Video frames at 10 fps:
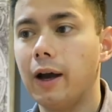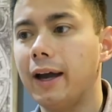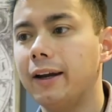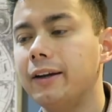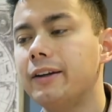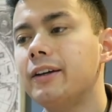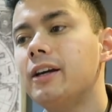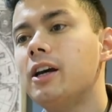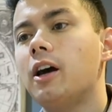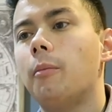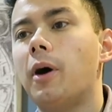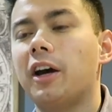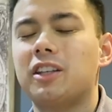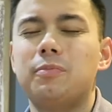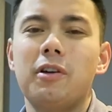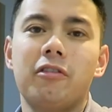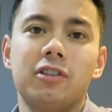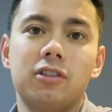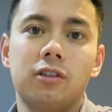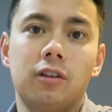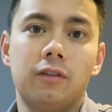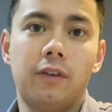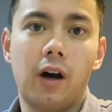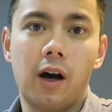And my experience of